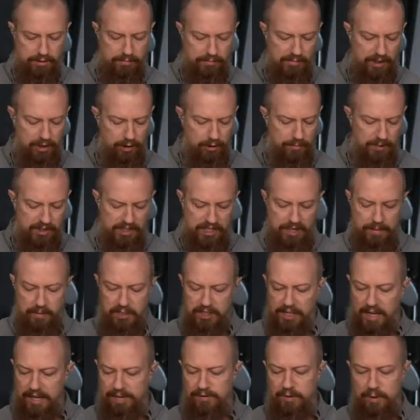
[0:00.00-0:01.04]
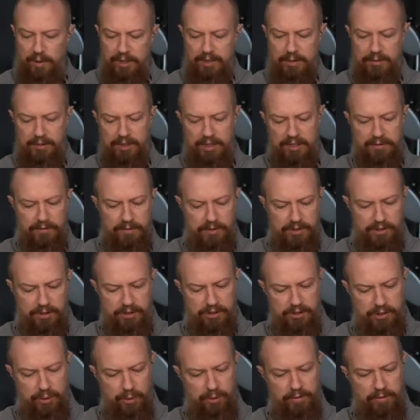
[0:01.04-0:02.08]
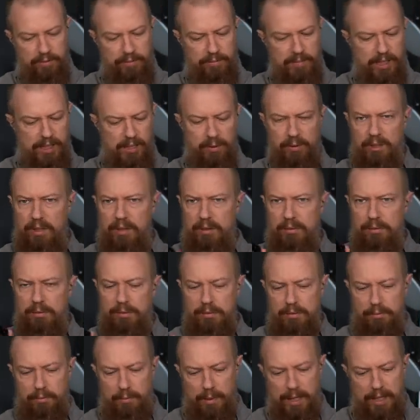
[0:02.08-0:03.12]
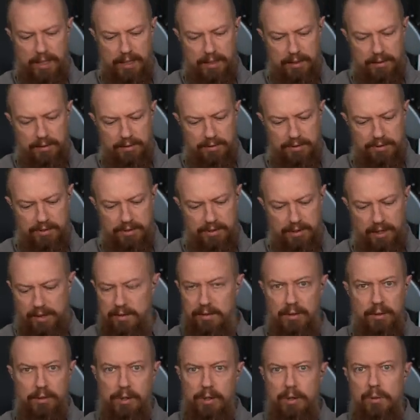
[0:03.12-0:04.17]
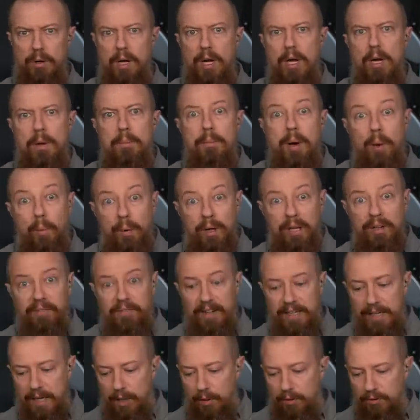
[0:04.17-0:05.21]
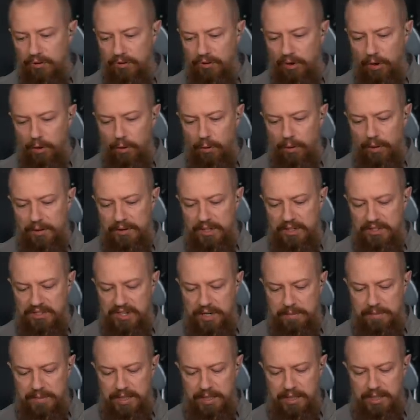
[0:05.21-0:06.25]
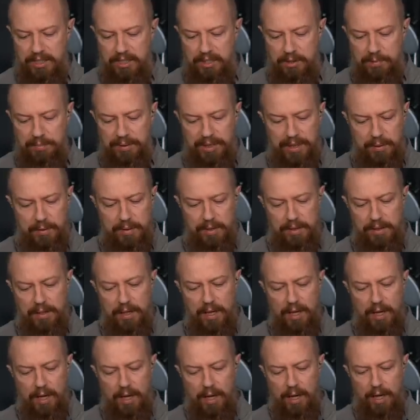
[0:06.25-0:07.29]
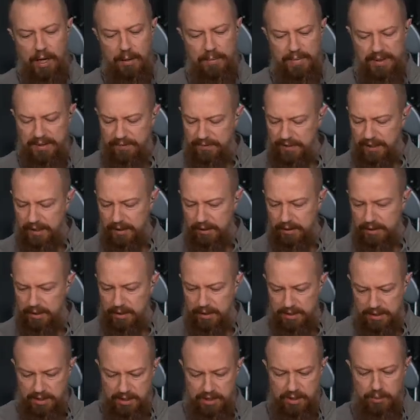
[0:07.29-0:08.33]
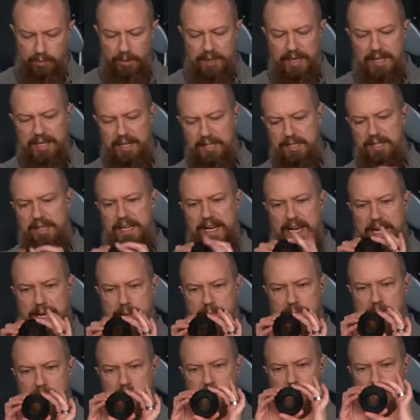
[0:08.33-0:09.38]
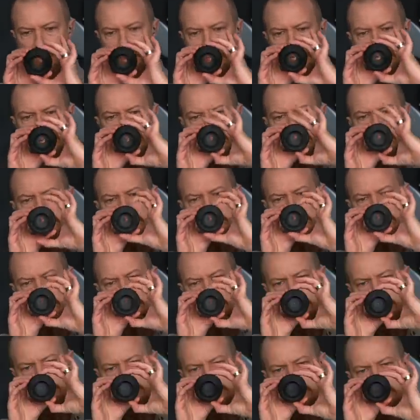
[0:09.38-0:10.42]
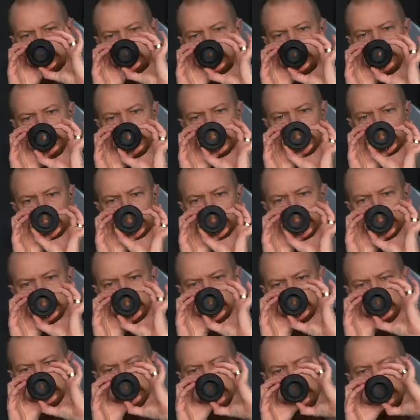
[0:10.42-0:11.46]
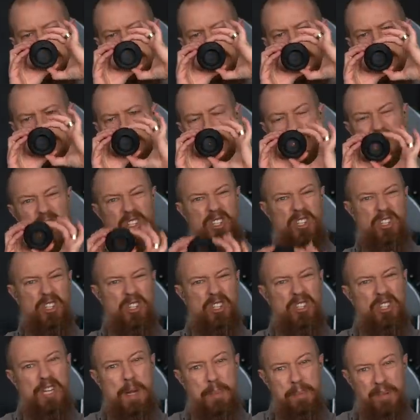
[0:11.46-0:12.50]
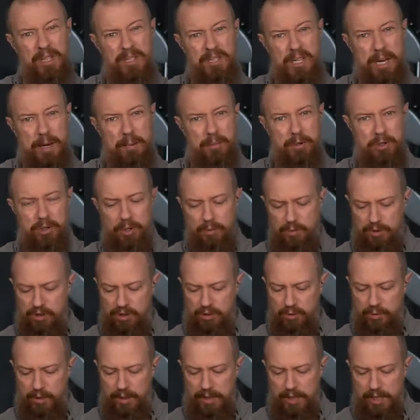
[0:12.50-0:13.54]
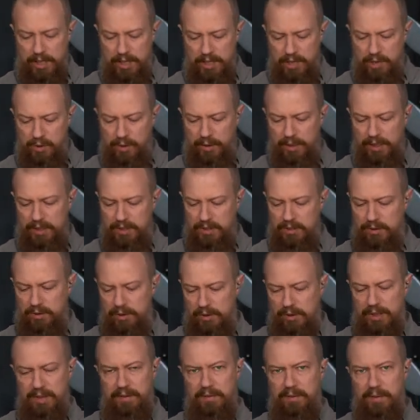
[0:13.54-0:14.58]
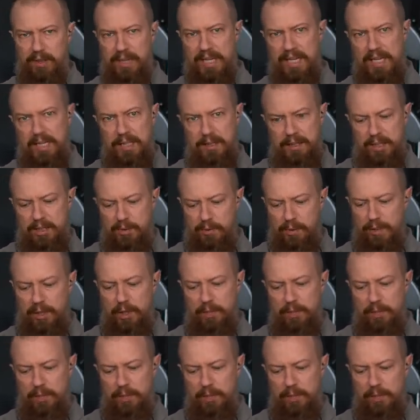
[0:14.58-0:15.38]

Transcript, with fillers: my Lumix cameras. I have no idea what the difference is. There's two of them. I don't know why there's two. I don't know, but we're going to find out. So they sent me these to play with. Um, they've got, look at this. This one has an aperture in it, which is really quite interesting because it's a stepless aperture, which is quite nice. So I guess you can leave the Canon lens wide